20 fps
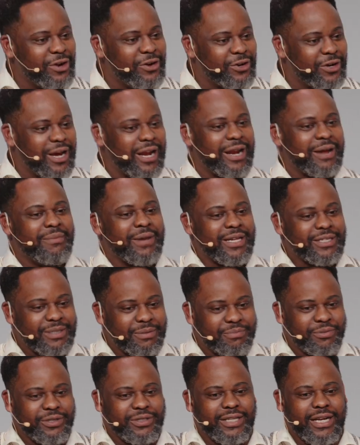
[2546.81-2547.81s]
Old Calabar as a
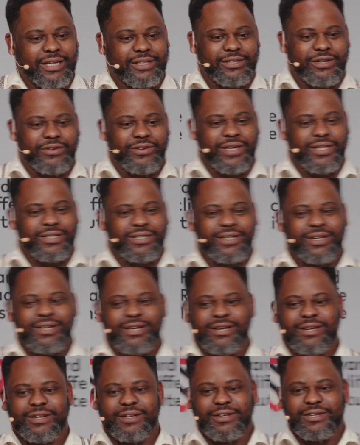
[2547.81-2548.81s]
protectorate.
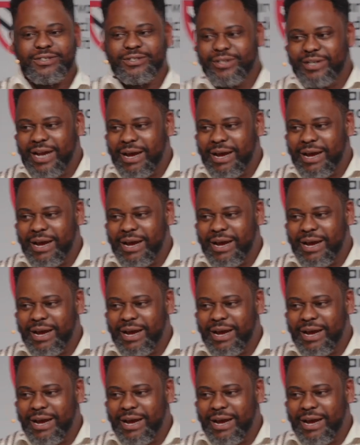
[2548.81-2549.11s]
So they